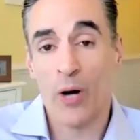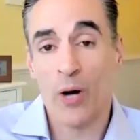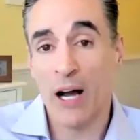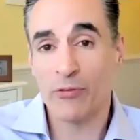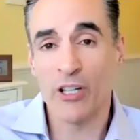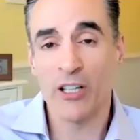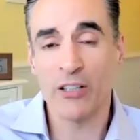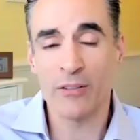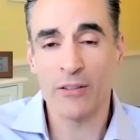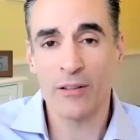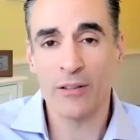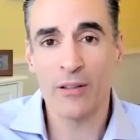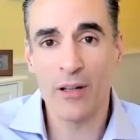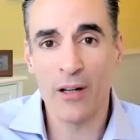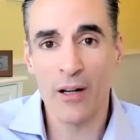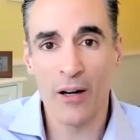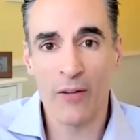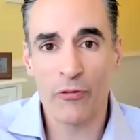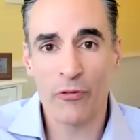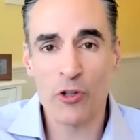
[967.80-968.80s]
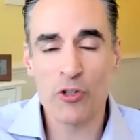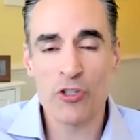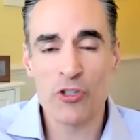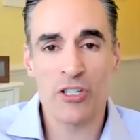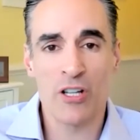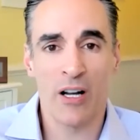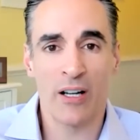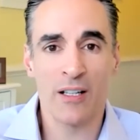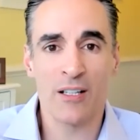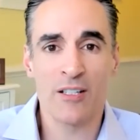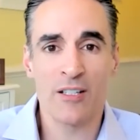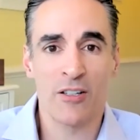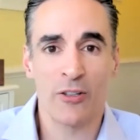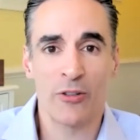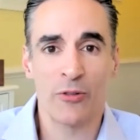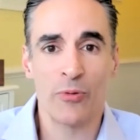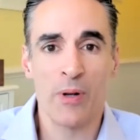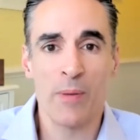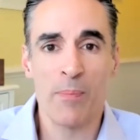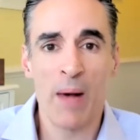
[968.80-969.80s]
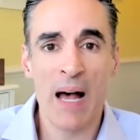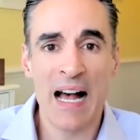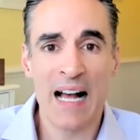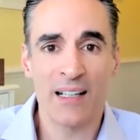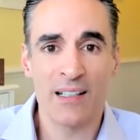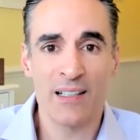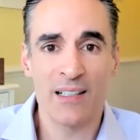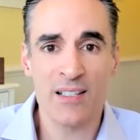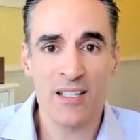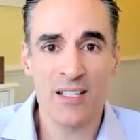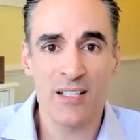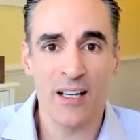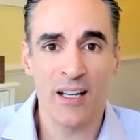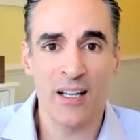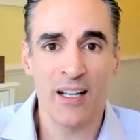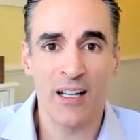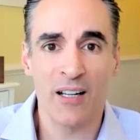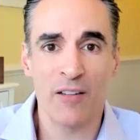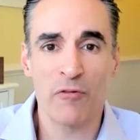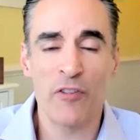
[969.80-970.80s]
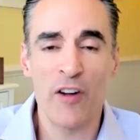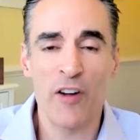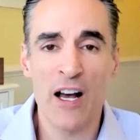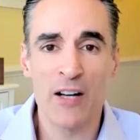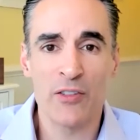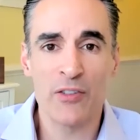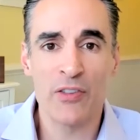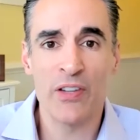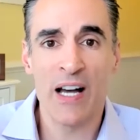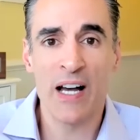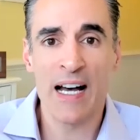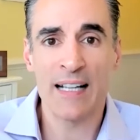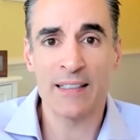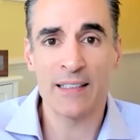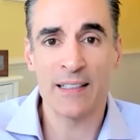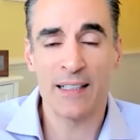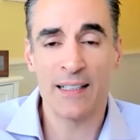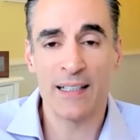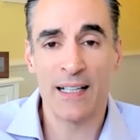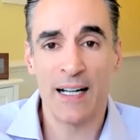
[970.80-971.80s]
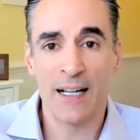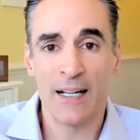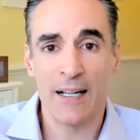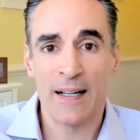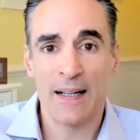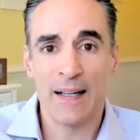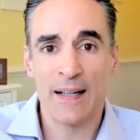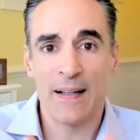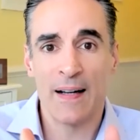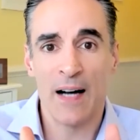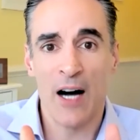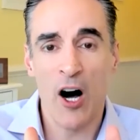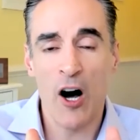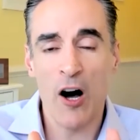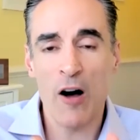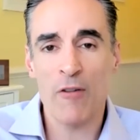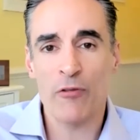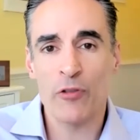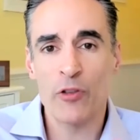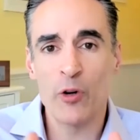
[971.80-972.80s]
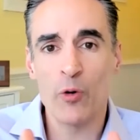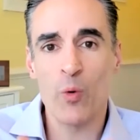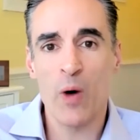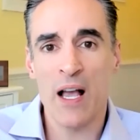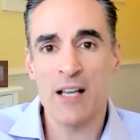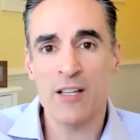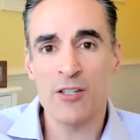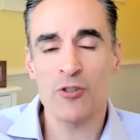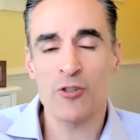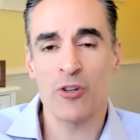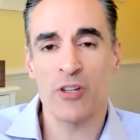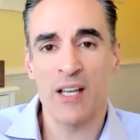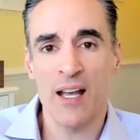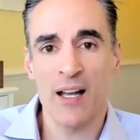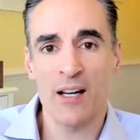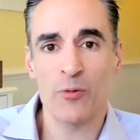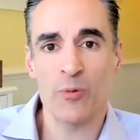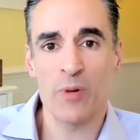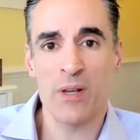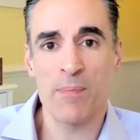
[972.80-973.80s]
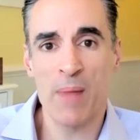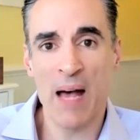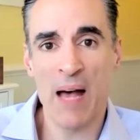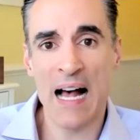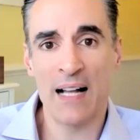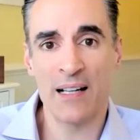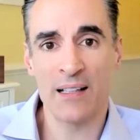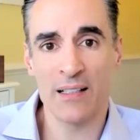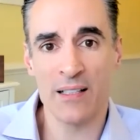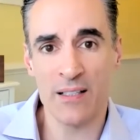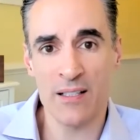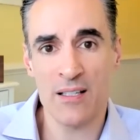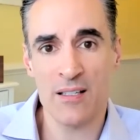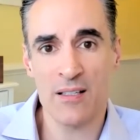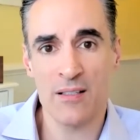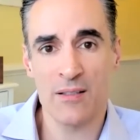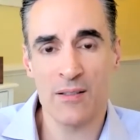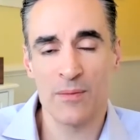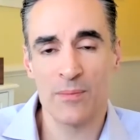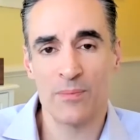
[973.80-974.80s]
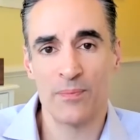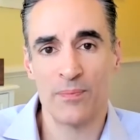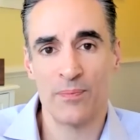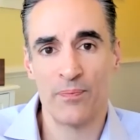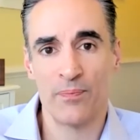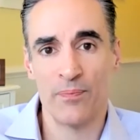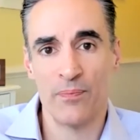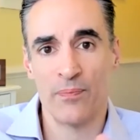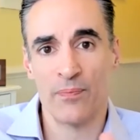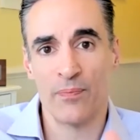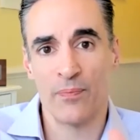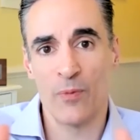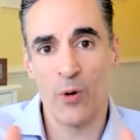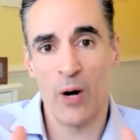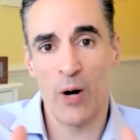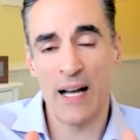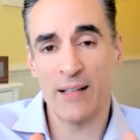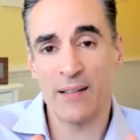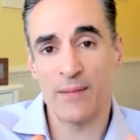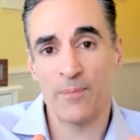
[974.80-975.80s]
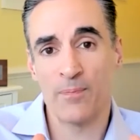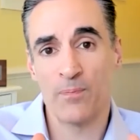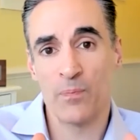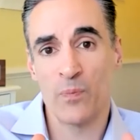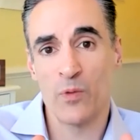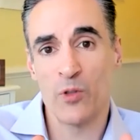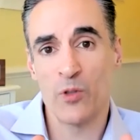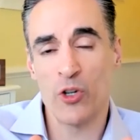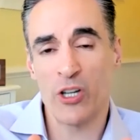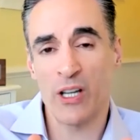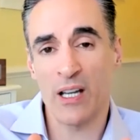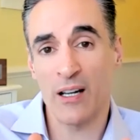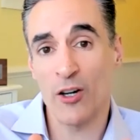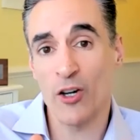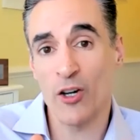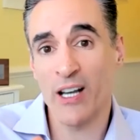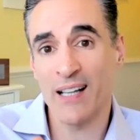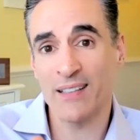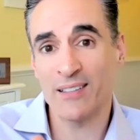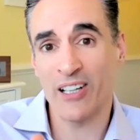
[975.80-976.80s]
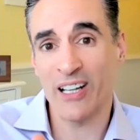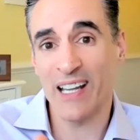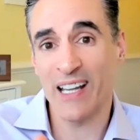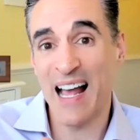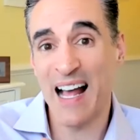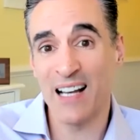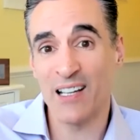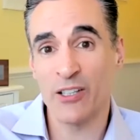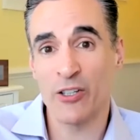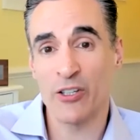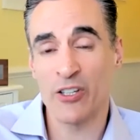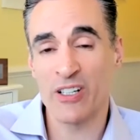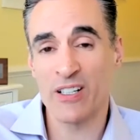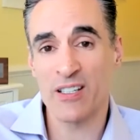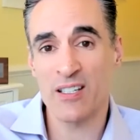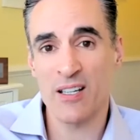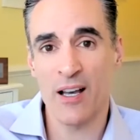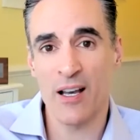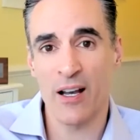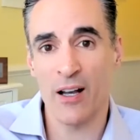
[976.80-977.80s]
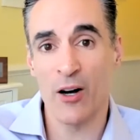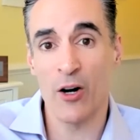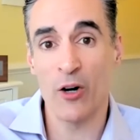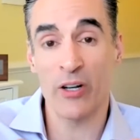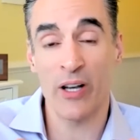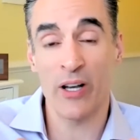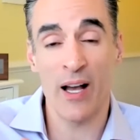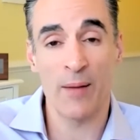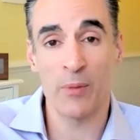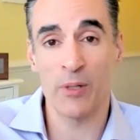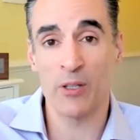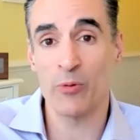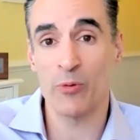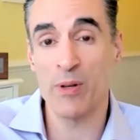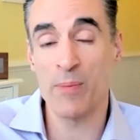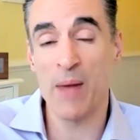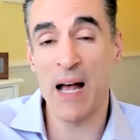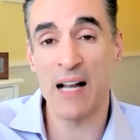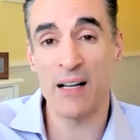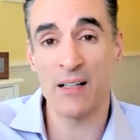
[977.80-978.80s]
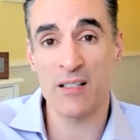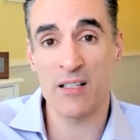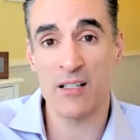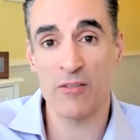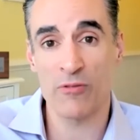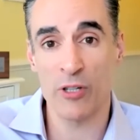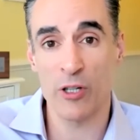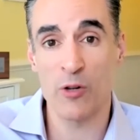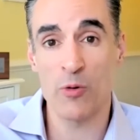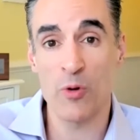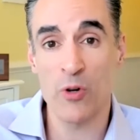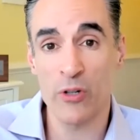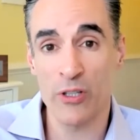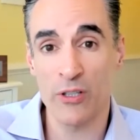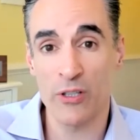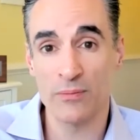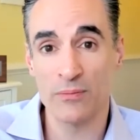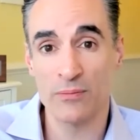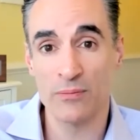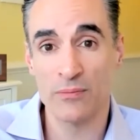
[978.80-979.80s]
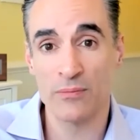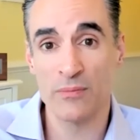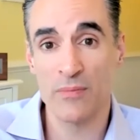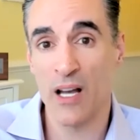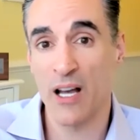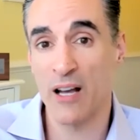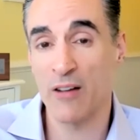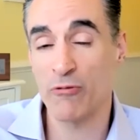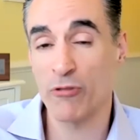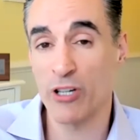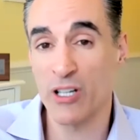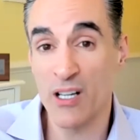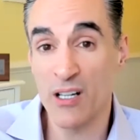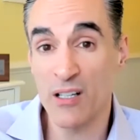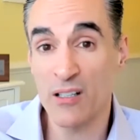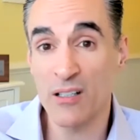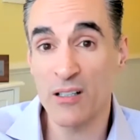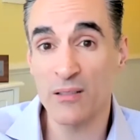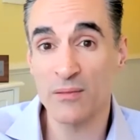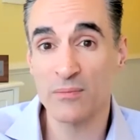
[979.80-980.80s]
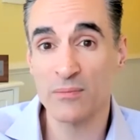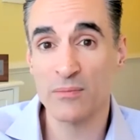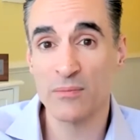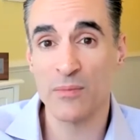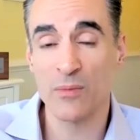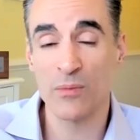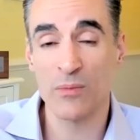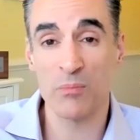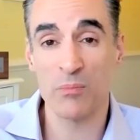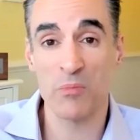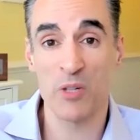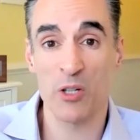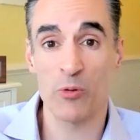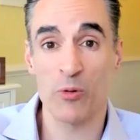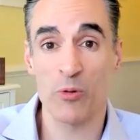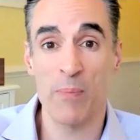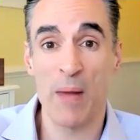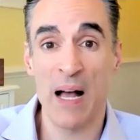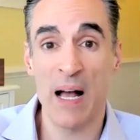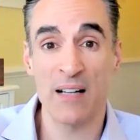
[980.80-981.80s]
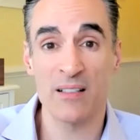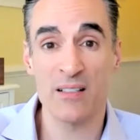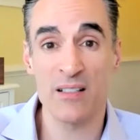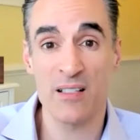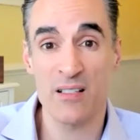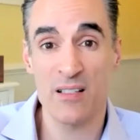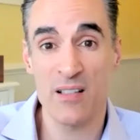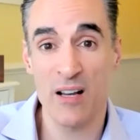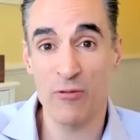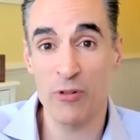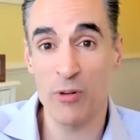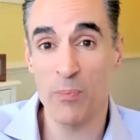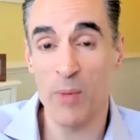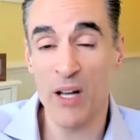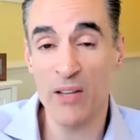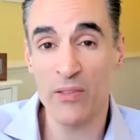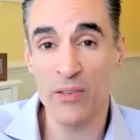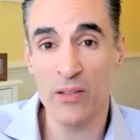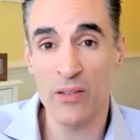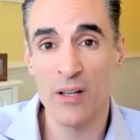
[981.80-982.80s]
I've done a few studies on rebalancing and found that of the ways you can rebalance, right? you can look at the calendar and say, okay, I'm going to rebalance every quarter, every year. I'm going to rebalance every month.